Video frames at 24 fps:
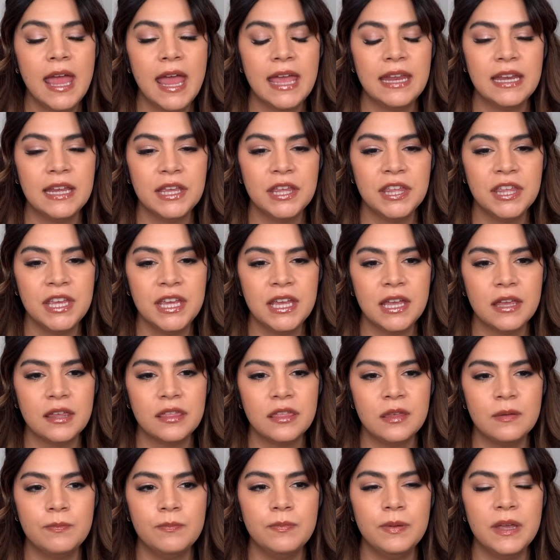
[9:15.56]
And I
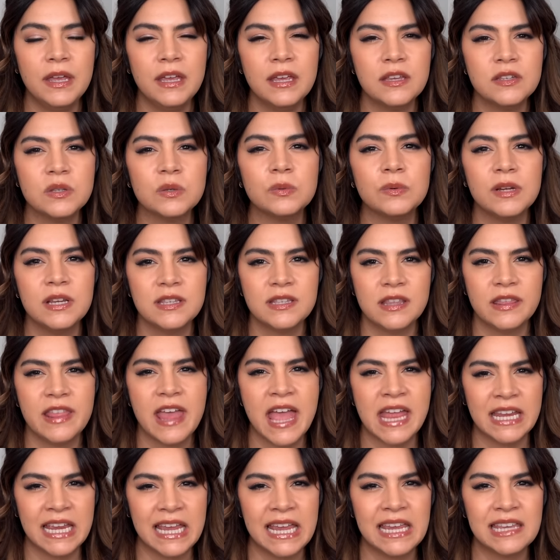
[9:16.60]
think the biggest reason
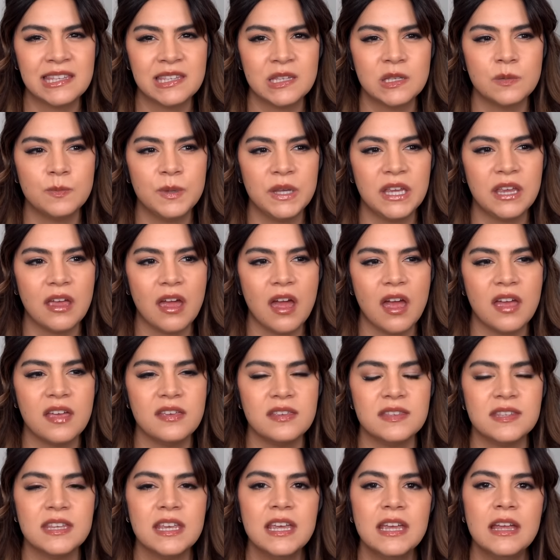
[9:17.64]
that is
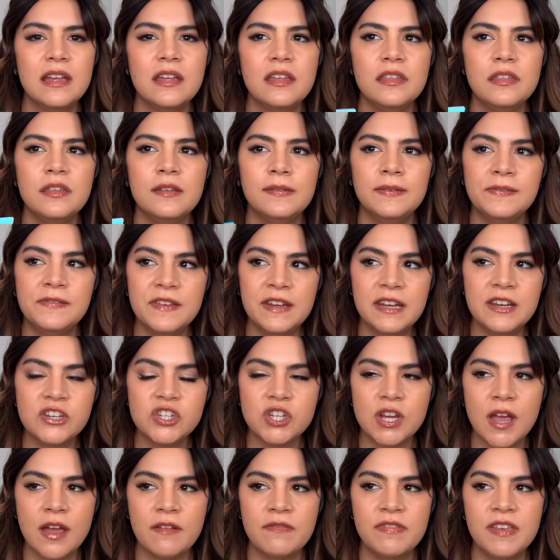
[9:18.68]
because the
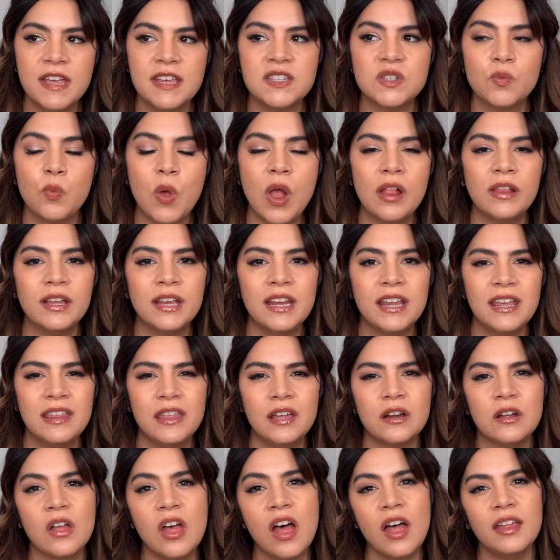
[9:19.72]
finish of this, while
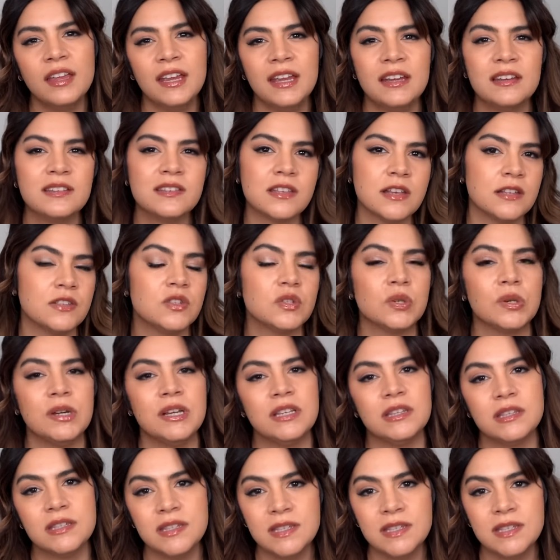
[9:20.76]
they're calling it a sunscreen